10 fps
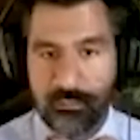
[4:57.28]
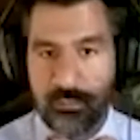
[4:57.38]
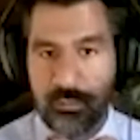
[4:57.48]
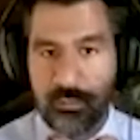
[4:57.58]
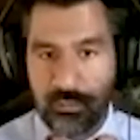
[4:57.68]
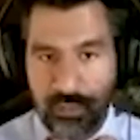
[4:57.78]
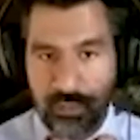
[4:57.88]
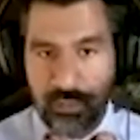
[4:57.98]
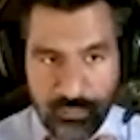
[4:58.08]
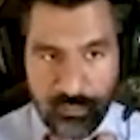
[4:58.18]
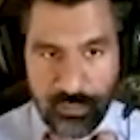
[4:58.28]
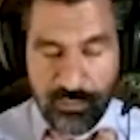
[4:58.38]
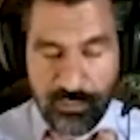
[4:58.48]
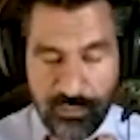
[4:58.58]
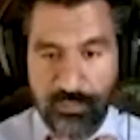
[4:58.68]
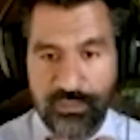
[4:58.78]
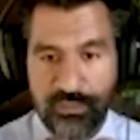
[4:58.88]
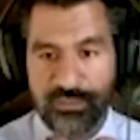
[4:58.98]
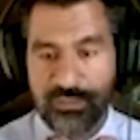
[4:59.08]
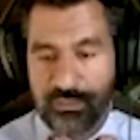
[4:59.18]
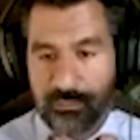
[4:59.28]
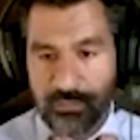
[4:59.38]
available to be used with this system.